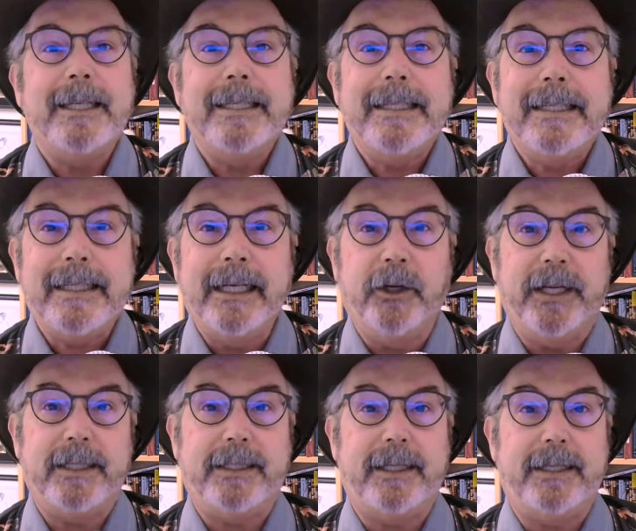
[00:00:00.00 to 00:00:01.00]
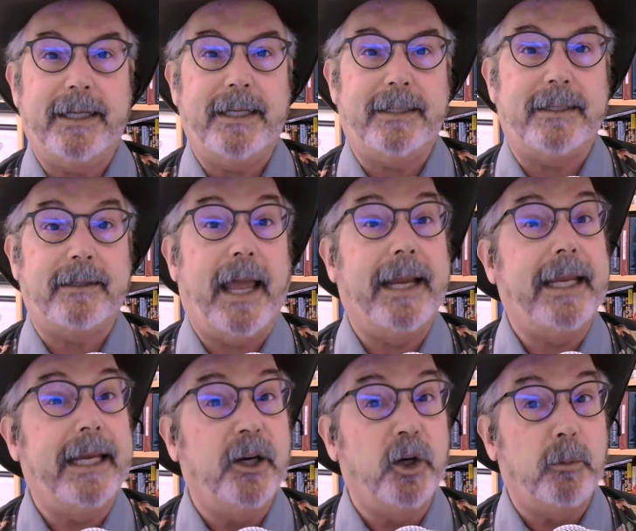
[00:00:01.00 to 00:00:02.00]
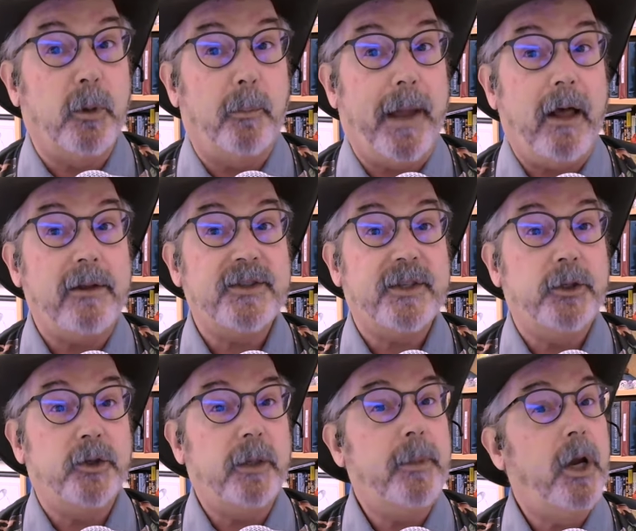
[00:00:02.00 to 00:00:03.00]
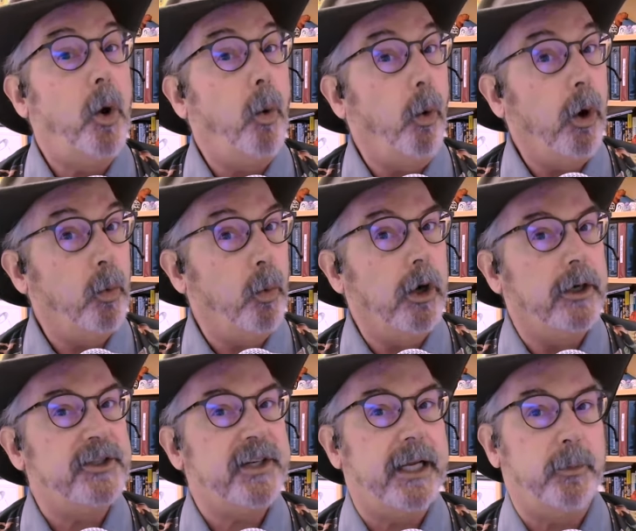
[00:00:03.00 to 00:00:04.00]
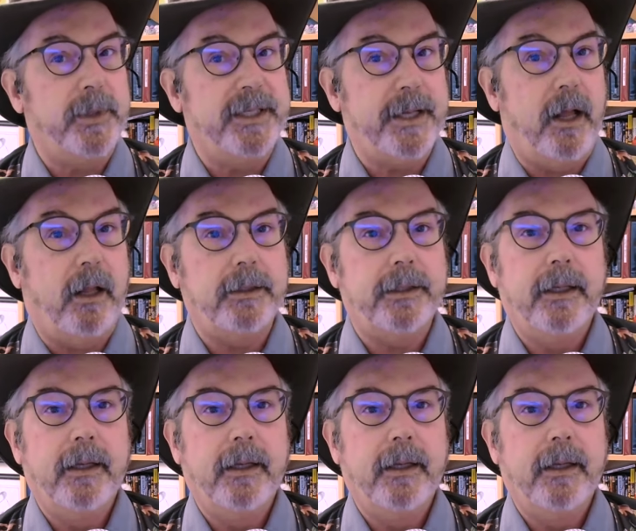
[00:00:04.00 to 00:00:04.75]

serious diseases like irritable bowel syndrome or worse can result.